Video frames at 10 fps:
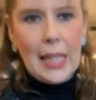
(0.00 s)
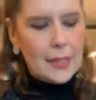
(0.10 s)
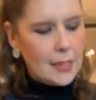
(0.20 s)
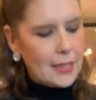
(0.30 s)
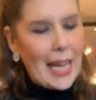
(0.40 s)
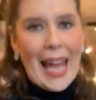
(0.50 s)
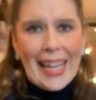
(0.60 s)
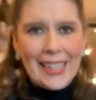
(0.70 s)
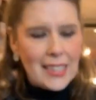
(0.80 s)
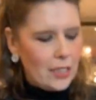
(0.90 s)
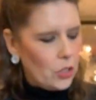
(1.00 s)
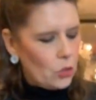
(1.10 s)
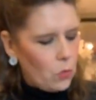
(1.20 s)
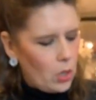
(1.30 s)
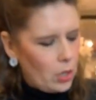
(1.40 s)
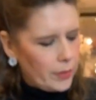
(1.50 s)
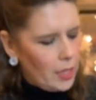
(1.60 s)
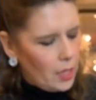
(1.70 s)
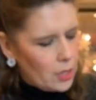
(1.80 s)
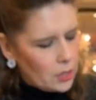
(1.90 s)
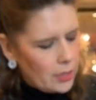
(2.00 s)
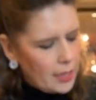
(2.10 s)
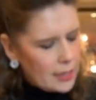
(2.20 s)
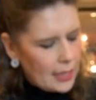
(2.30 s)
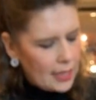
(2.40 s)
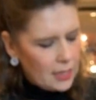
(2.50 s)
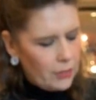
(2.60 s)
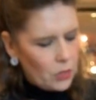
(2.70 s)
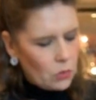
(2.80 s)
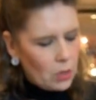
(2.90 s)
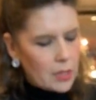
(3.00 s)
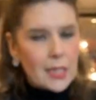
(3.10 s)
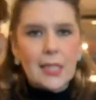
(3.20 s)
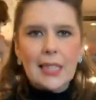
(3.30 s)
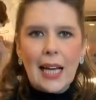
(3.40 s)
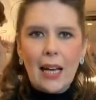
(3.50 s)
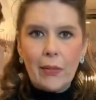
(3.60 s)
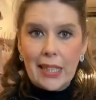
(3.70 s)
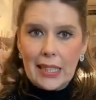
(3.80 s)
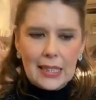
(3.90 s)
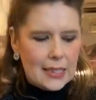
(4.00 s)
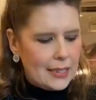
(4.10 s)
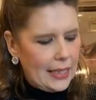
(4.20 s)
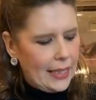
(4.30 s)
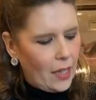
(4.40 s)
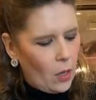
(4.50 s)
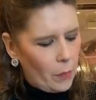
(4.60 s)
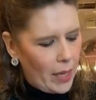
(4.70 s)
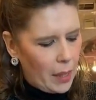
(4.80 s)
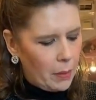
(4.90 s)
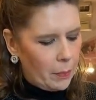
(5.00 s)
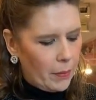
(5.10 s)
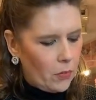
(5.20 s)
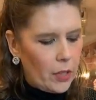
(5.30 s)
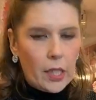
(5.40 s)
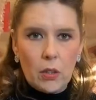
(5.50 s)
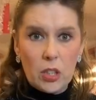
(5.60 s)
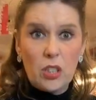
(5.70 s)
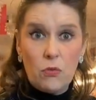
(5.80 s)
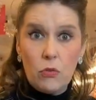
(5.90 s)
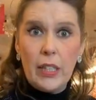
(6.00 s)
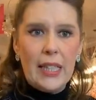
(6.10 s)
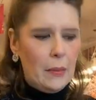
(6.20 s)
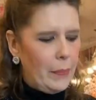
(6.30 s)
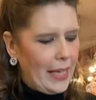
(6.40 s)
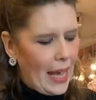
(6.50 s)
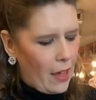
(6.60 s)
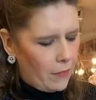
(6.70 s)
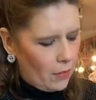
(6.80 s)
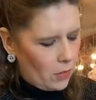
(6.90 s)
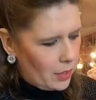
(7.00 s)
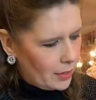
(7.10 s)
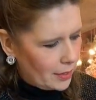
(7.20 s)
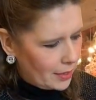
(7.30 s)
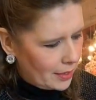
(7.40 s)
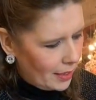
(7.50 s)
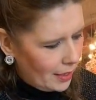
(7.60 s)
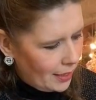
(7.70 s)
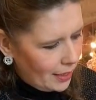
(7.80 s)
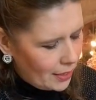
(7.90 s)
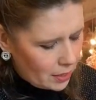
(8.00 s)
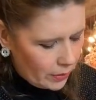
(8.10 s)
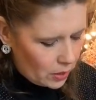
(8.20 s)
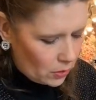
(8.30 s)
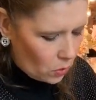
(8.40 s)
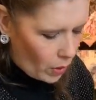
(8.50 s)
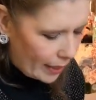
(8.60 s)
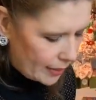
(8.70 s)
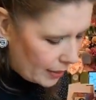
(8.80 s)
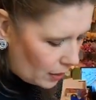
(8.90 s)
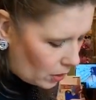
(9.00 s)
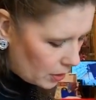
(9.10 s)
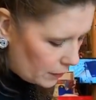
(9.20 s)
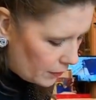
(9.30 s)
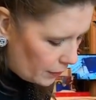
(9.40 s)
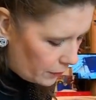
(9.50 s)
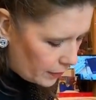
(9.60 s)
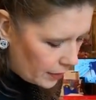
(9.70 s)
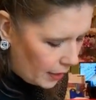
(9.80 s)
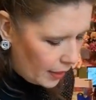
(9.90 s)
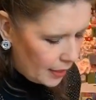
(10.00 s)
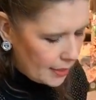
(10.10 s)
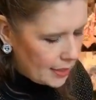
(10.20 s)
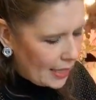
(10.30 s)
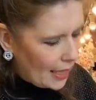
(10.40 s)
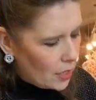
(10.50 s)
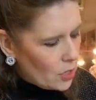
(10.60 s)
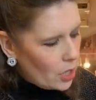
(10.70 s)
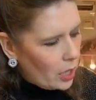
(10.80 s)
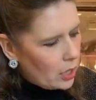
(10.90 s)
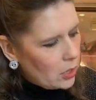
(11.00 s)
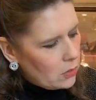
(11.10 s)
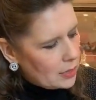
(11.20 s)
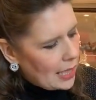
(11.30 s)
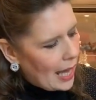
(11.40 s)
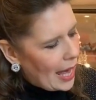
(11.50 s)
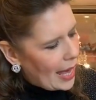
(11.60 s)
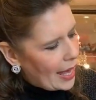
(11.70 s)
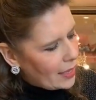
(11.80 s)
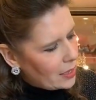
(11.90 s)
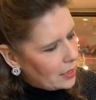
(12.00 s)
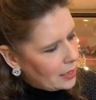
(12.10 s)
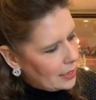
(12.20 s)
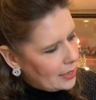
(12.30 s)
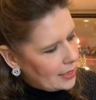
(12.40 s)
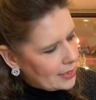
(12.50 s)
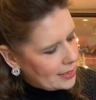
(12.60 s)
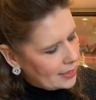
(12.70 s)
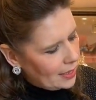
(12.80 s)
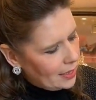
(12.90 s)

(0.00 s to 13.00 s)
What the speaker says: classed as an 8-inch one. So these are nice if you just want to start with a little silicone baby before you go onto the really big heavy ones. So we do quite a lot of different skin tones, hair colours.